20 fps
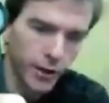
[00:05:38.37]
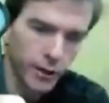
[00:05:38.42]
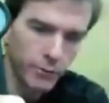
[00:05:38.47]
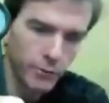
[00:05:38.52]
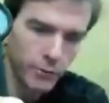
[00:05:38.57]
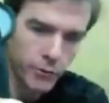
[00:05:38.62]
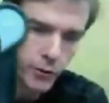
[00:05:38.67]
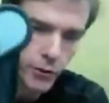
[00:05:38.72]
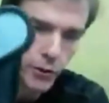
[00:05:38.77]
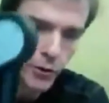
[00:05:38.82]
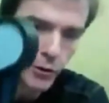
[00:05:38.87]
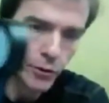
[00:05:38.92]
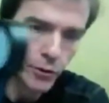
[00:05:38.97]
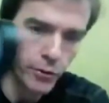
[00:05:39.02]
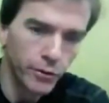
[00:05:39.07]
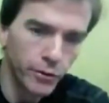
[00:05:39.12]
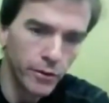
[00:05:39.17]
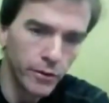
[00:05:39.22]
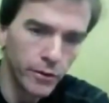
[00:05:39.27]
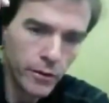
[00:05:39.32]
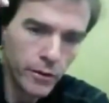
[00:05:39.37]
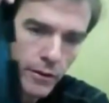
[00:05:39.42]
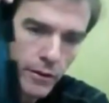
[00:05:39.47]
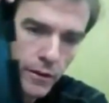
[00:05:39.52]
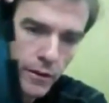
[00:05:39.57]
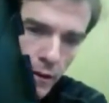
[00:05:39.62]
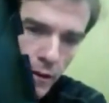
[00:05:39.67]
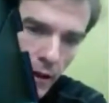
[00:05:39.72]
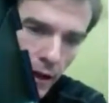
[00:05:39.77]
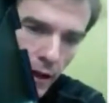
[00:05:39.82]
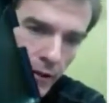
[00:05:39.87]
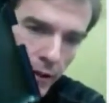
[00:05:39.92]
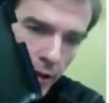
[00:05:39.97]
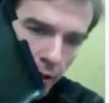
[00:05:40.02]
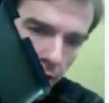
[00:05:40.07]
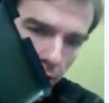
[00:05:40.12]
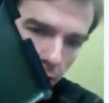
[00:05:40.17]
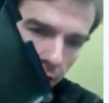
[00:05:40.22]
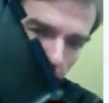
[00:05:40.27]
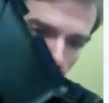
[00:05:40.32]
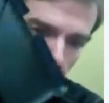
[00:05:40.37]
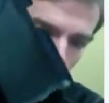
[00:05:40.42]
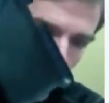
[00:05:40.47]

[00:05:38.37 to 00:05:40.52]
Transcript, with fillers: thumb screw, and then it's a